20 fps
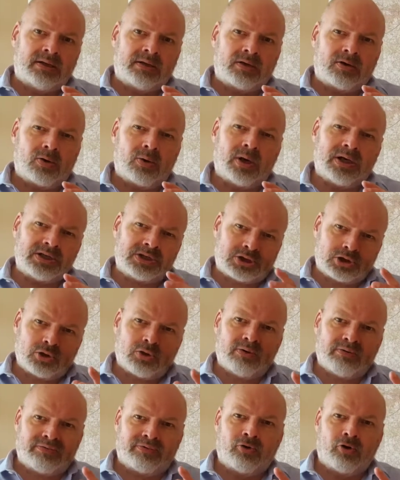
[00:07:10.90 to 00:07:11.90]
quite
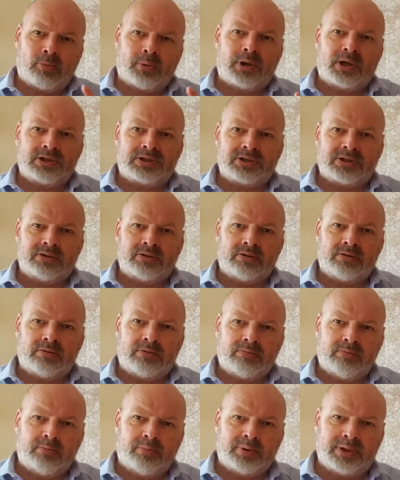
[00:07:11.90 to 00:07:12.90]
short form
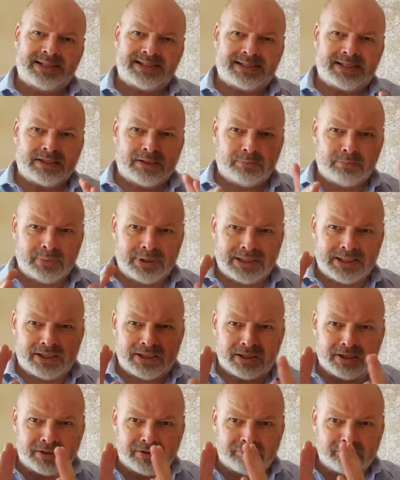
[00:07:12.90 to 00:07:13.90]
article, but it's in the
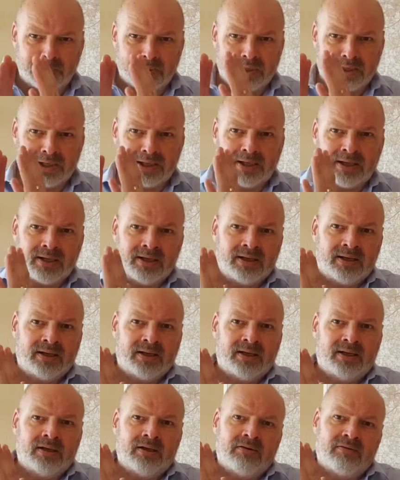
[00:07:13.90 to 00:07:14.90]
median of my
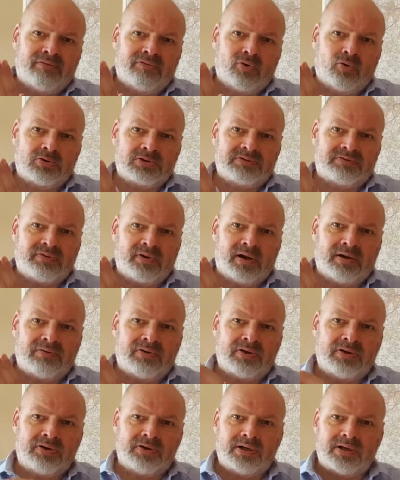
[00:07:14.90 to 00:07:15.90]
400 to
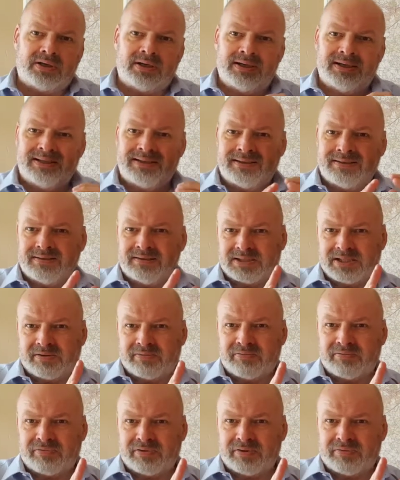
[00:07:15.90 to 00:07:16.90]
500,
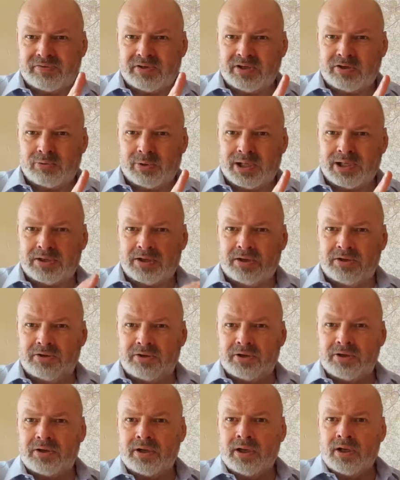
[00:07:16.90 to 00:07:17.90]
750 to
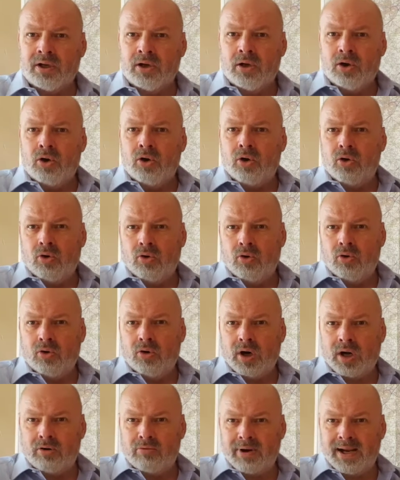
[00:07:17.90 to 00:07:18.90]
800,
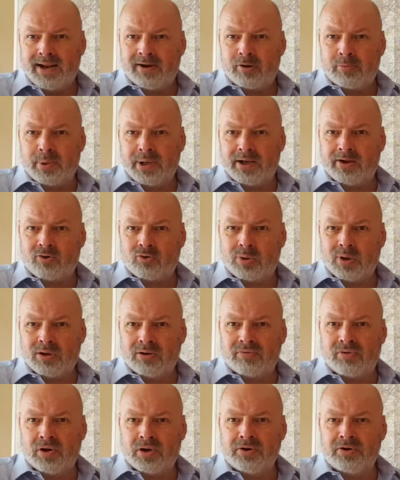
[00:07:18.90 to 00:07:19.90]
or around about
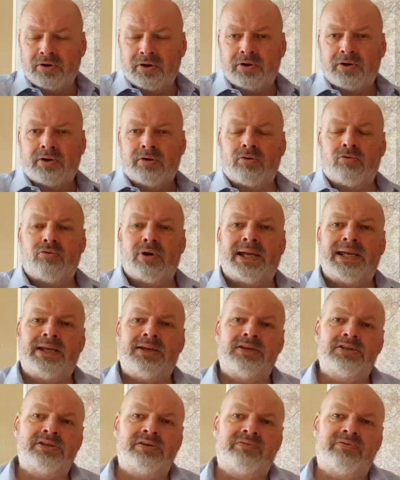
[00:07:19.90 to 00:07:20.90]
1200
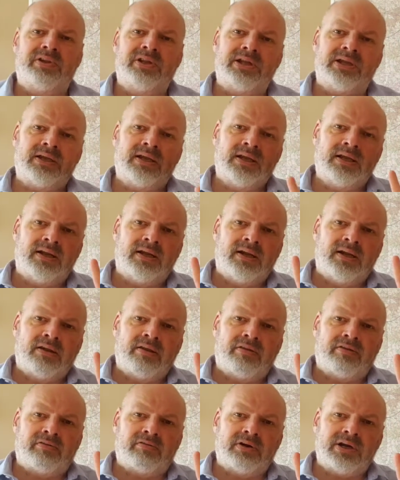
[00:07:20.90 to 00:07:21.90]
range of the
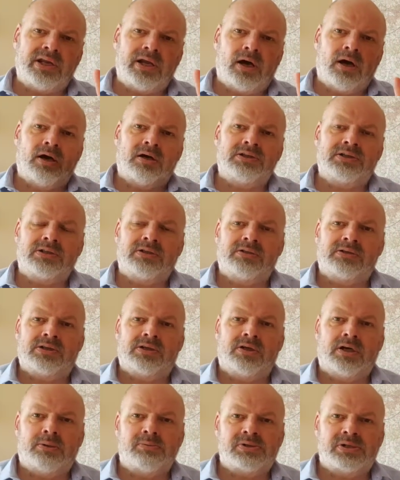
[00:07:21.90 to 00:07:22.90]
three article
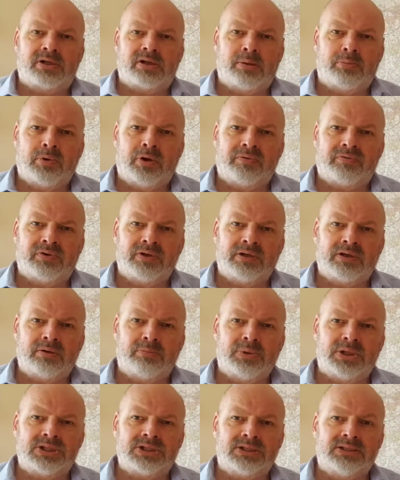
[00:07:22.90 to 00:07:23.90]
types that I'm often
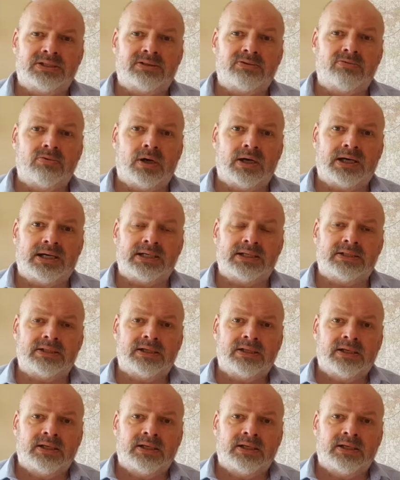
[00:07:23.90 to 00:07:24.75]
commissioned to write.